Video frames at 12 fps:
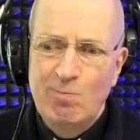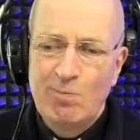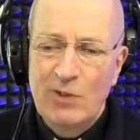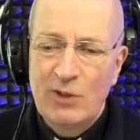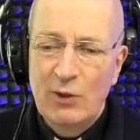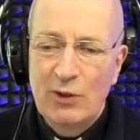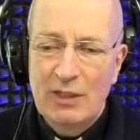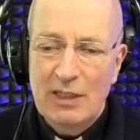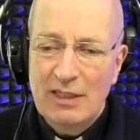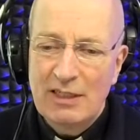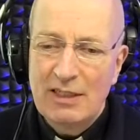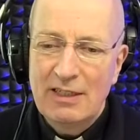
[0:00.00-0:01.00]
So
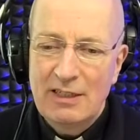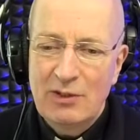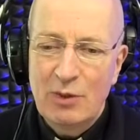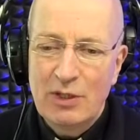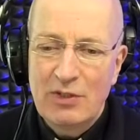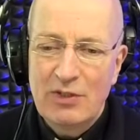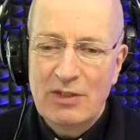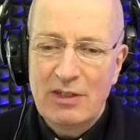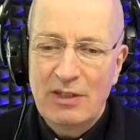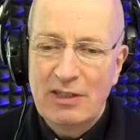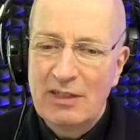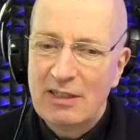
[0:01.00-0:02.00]
these questions
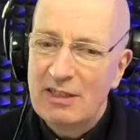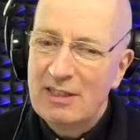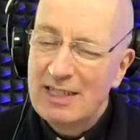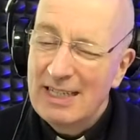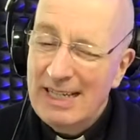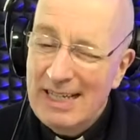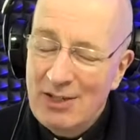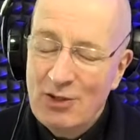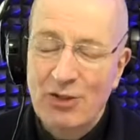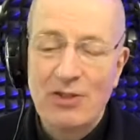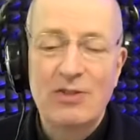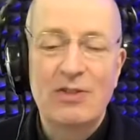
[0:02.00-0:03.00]
and the
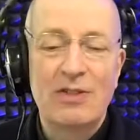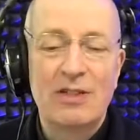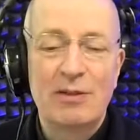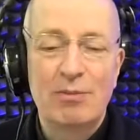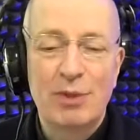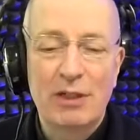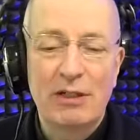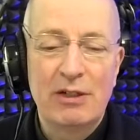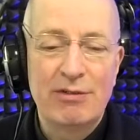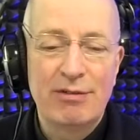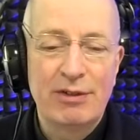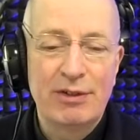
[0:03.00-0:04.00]
dangers,
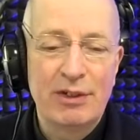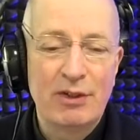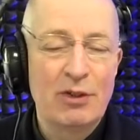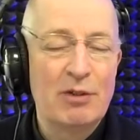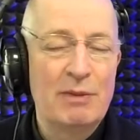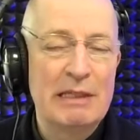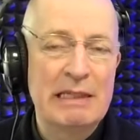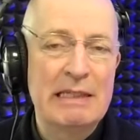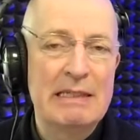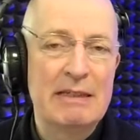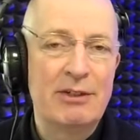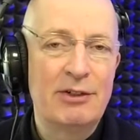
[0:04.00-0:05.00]
particularly for younger
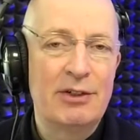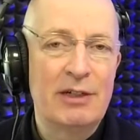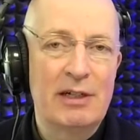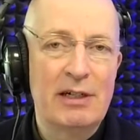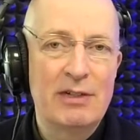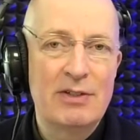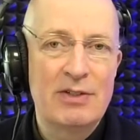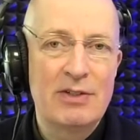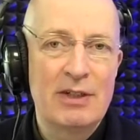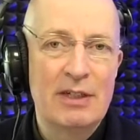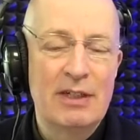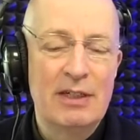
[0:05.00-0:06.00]
minds and younger hearts,
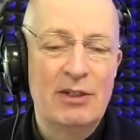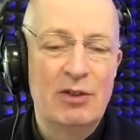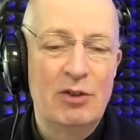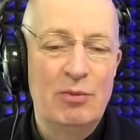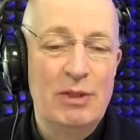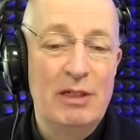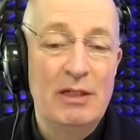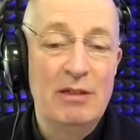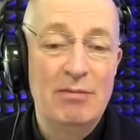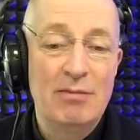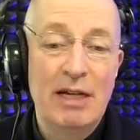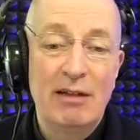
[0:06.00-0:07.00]
to be
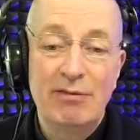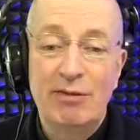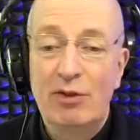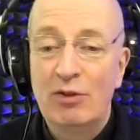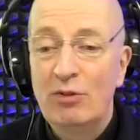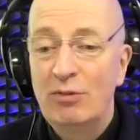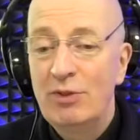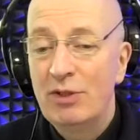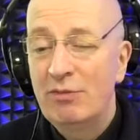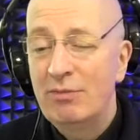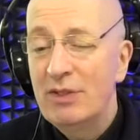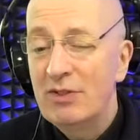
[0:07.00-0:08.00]
malformed or
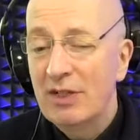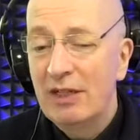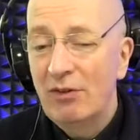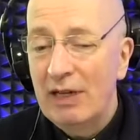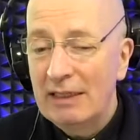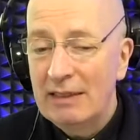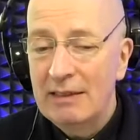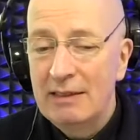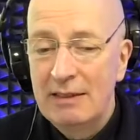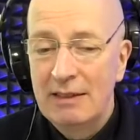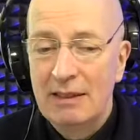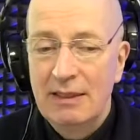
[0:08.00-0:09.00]
misdirected
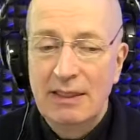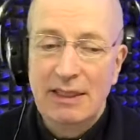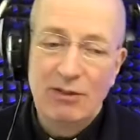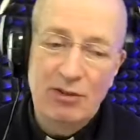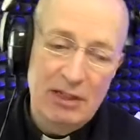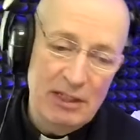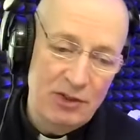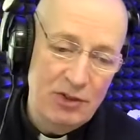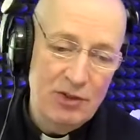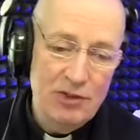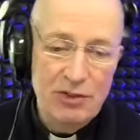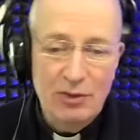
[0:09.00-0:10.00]
in
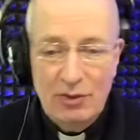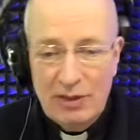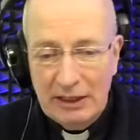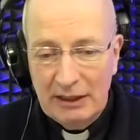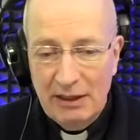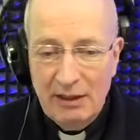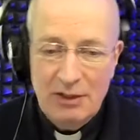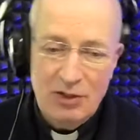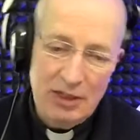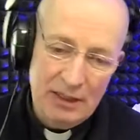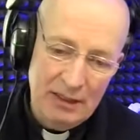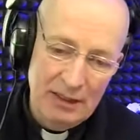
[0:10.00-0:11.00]
relation to
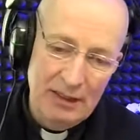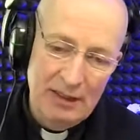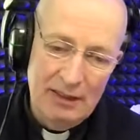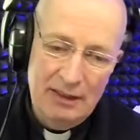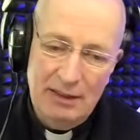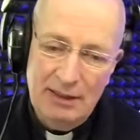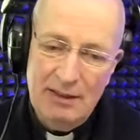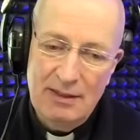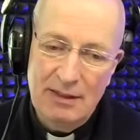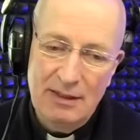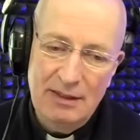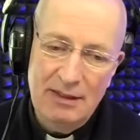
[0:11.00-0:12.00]
technology, that
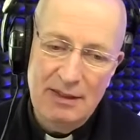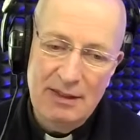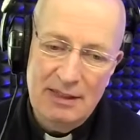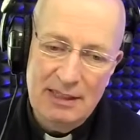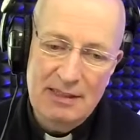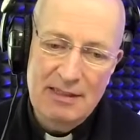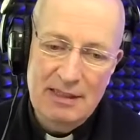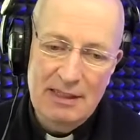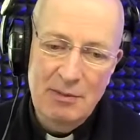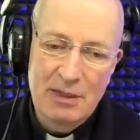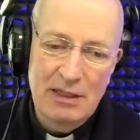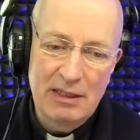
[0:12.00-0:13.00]
it takes a little
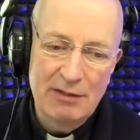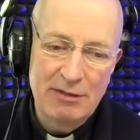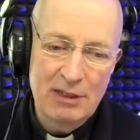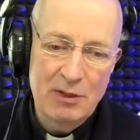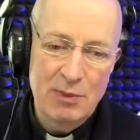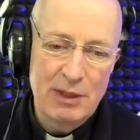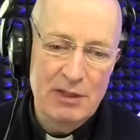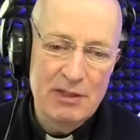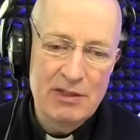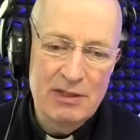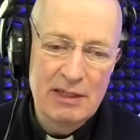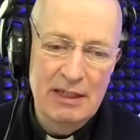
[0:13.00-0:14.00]
bit of life
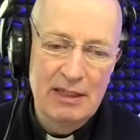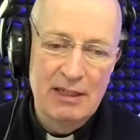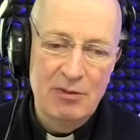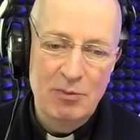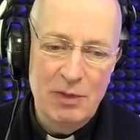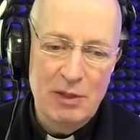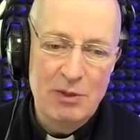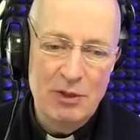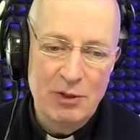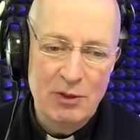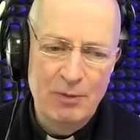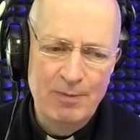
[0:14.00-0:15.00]
experience maybe
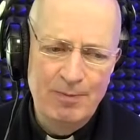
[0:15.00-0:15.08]
to